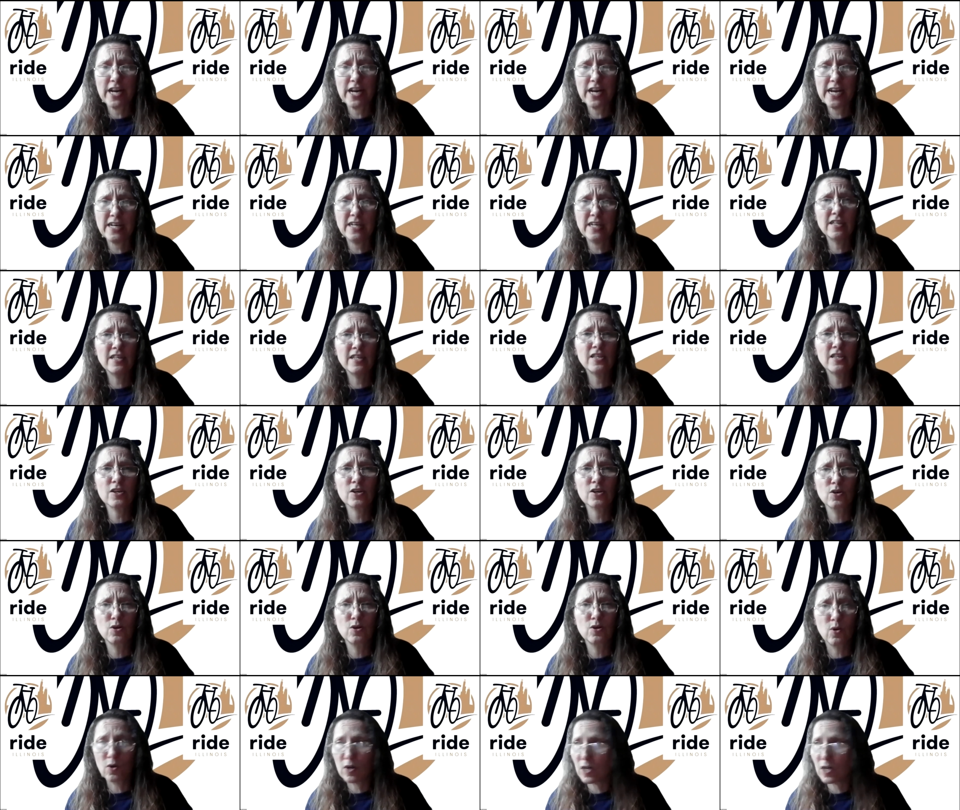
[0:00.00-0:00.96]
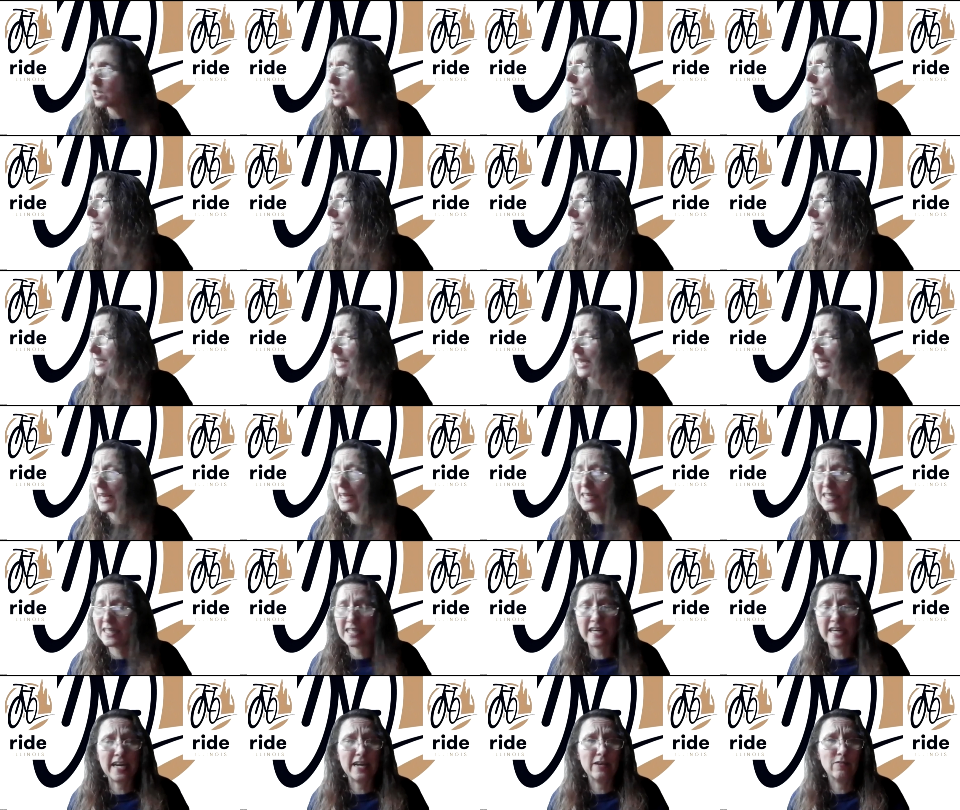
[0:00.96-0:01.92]
area, it is a gorgeous day
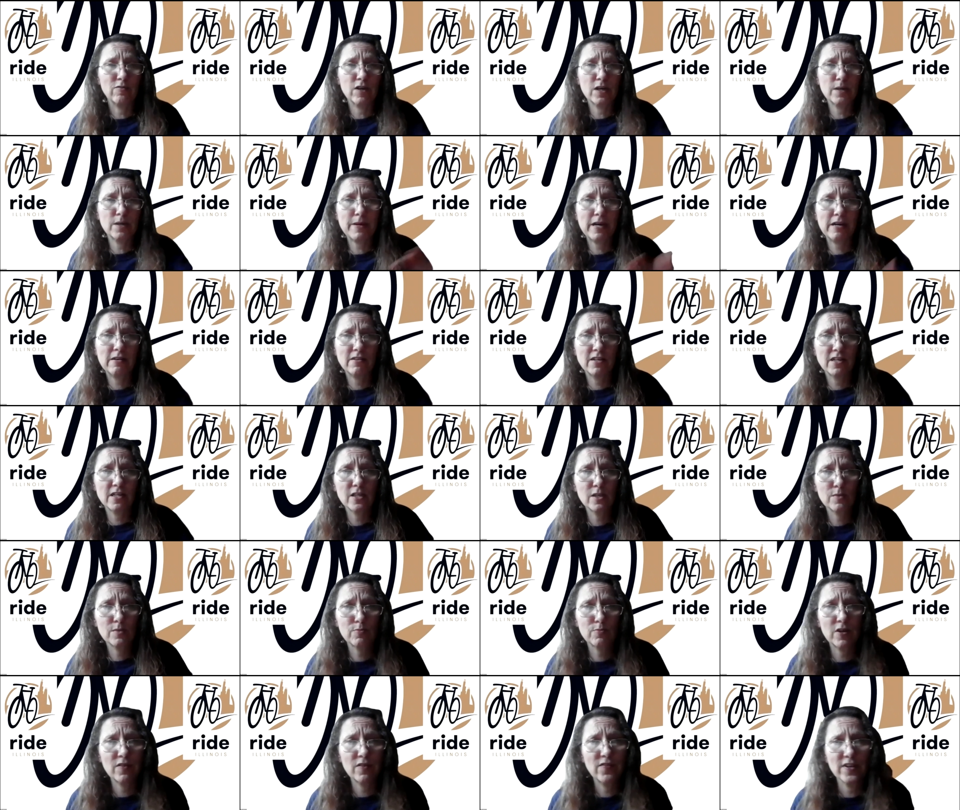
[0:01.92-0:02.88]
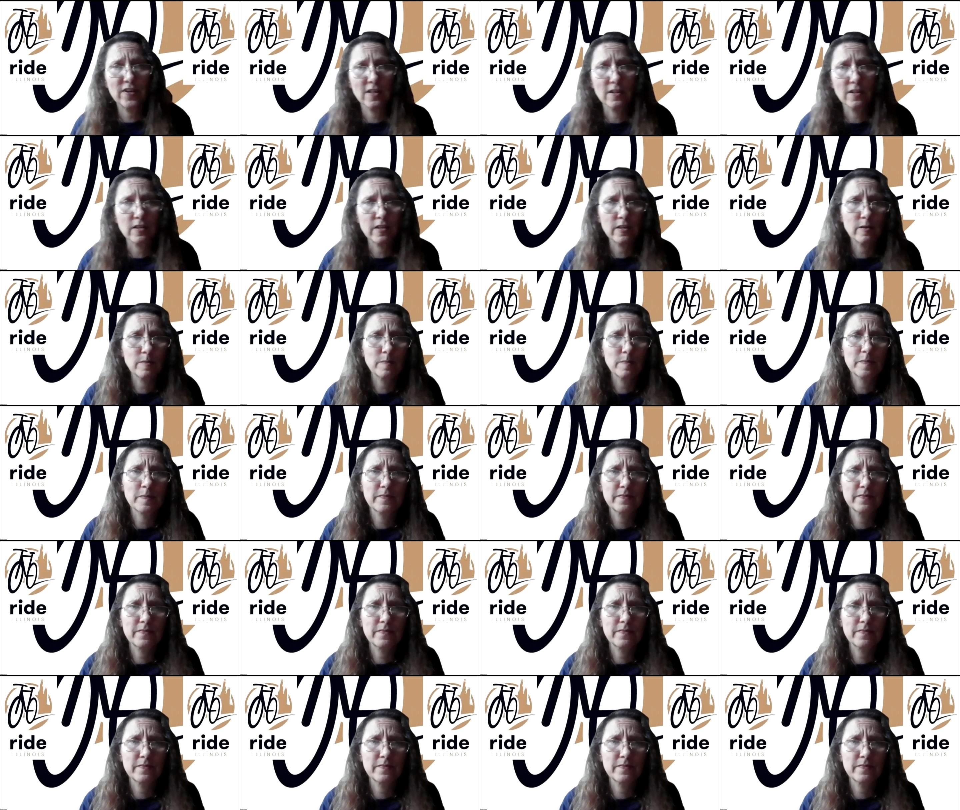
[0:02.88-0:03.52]
today. What about in Springfield?